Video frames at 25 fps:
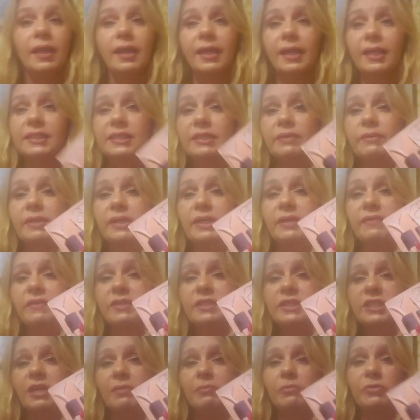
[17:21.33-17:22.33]
like I said, I'm going to give
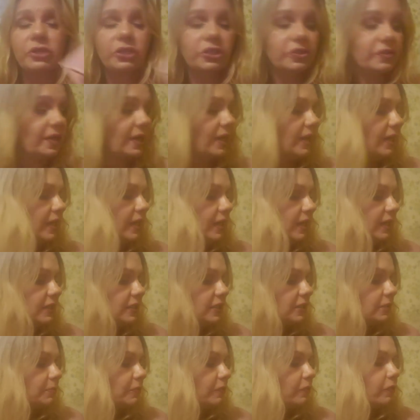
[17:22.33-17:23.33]
this a couple more
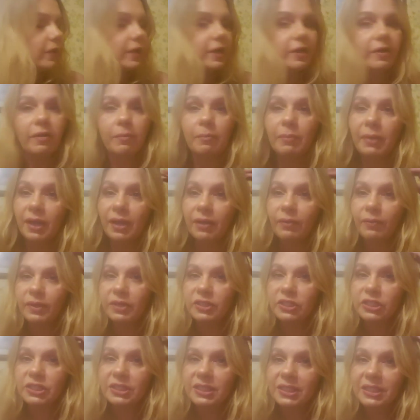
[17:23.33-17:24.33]
tries before I go out and buy one,
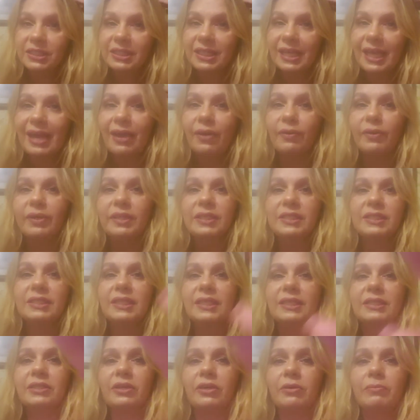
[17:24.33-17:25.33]
just to see how it
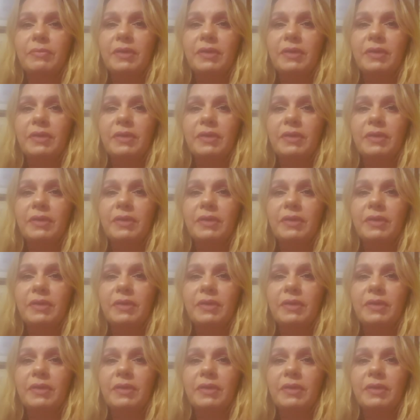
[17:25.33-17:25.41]
sits on